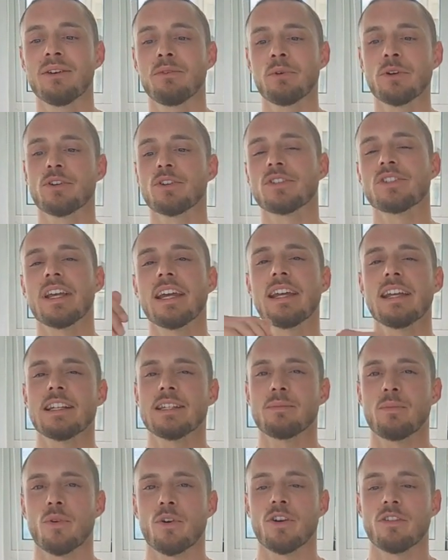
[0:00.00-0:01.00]
Would you say
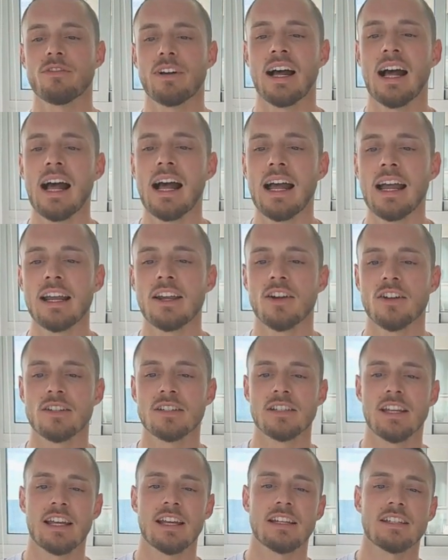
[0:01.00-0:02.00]
it's more of a high
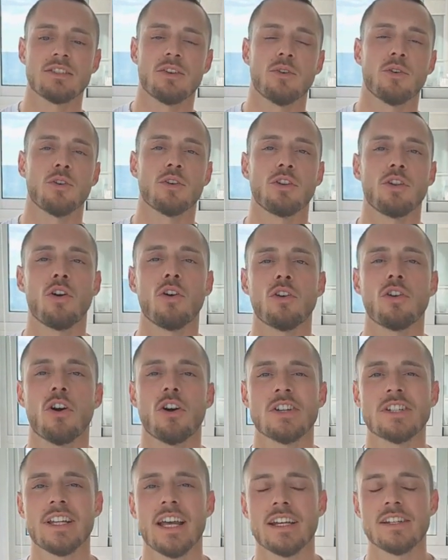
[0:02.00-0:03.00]
context or low
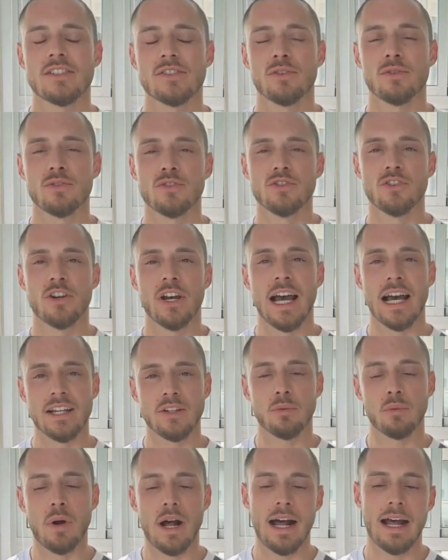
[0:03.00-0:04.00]
context culture,
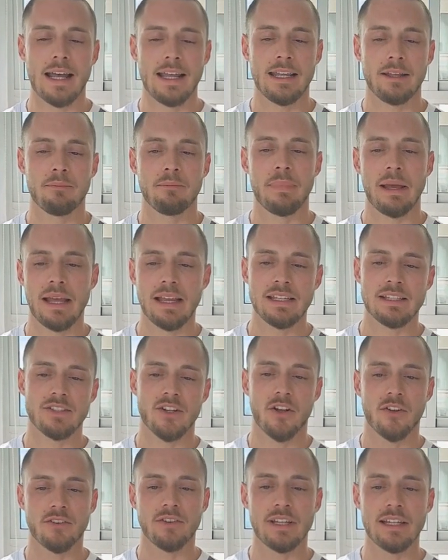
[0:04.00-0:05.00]
and why, based
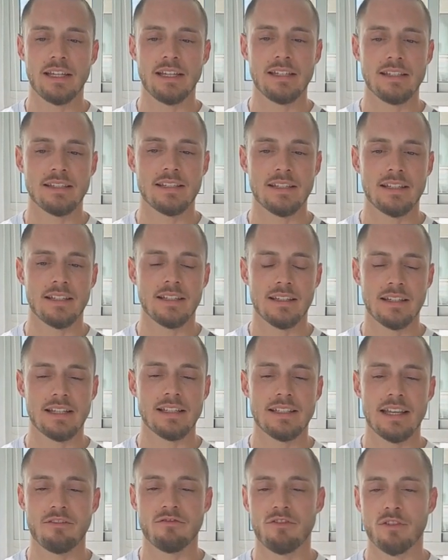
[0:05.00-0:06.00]
on this
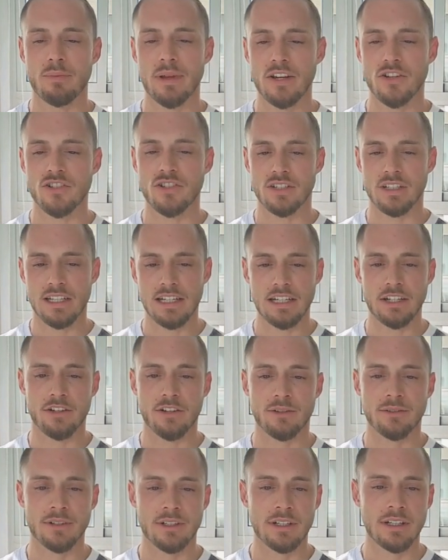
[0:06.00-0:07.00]
information here?